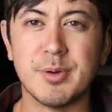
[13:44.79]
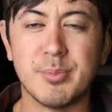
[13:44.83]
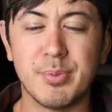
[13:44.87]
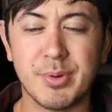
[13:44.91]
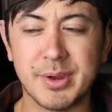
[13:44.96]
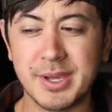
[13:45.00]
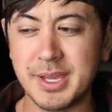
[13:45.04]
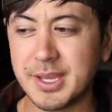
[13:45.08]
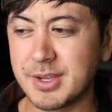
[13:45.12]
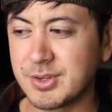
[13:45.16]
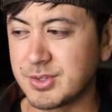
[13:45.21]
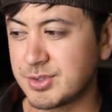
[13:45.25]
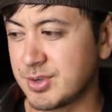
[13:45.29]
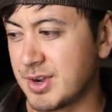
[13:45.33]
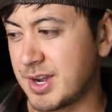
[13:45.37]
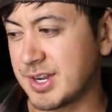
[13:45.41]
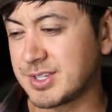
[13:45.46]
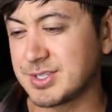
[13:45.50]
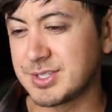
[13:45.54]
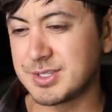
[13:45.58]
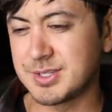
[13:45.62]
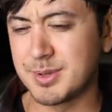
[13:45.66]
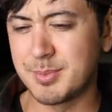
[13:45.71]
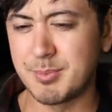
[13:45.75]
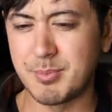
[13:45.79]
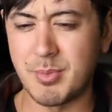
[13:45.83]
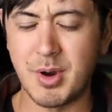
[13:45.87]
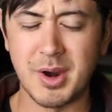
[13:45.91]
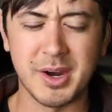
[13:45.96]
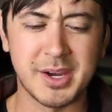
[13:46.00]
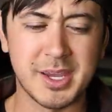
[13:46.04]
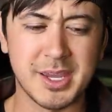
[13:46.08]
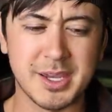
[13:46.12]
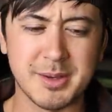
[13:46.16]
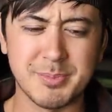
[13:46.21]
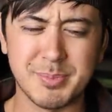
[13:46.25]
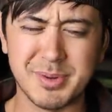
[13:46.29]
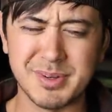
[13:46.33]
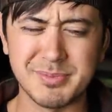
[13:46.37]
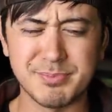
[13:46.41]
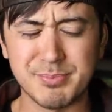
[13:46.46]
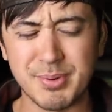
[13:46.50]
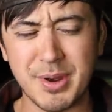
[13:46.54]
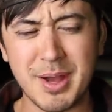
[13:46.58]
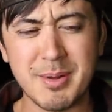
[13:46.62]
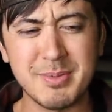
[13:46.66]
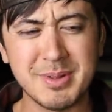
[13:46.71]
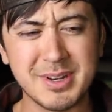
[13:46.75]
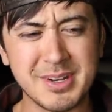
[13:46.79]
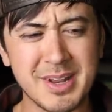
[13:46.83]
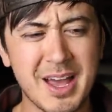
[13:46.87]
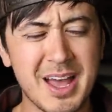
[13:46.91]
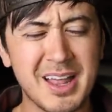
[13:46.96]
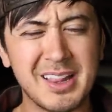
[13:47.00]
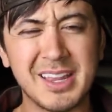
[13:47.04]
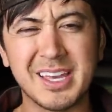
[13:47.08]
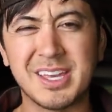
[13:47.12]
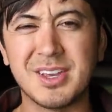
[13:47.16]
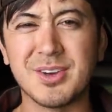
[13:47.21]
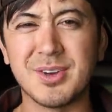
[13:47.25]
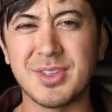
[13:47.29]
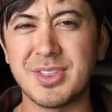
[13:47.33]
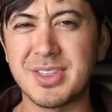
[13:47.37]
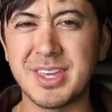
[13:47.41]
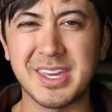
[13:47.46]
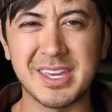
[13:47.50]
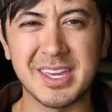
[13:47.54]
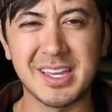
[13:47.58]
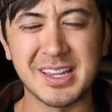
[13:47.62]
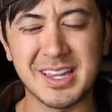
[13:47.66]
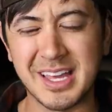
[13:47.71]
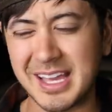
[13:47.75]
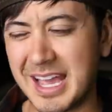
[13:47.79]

They're bringing trucks to market, but probably not like you're thinking,